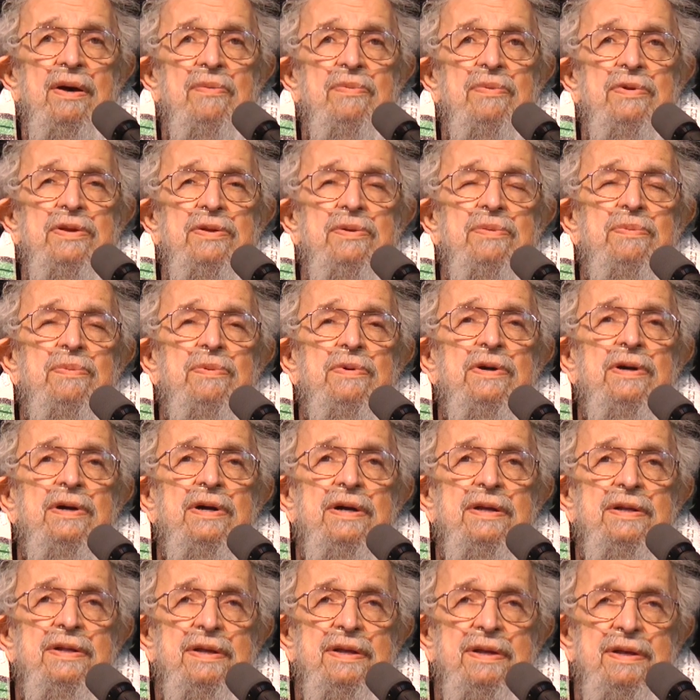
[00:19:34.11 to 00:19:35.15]
when you
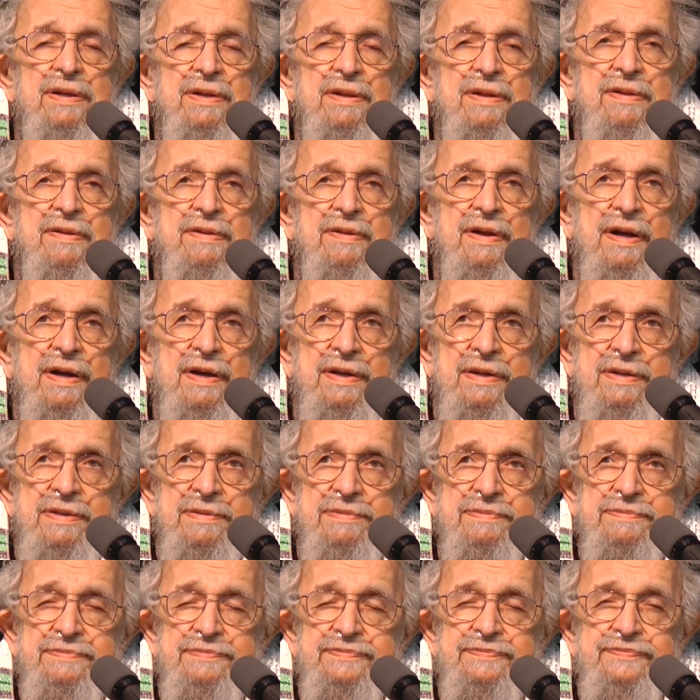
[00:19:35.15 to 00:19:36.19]
work on the
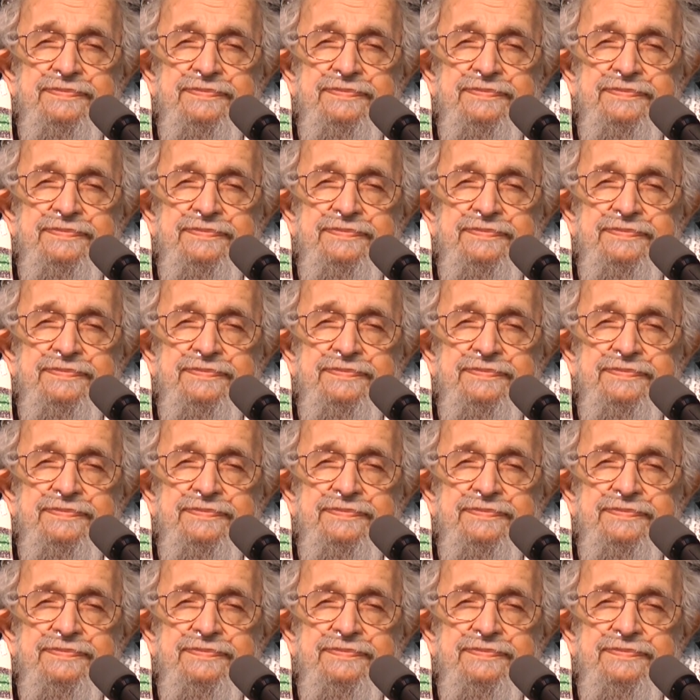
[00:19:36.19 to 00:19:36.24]
inside,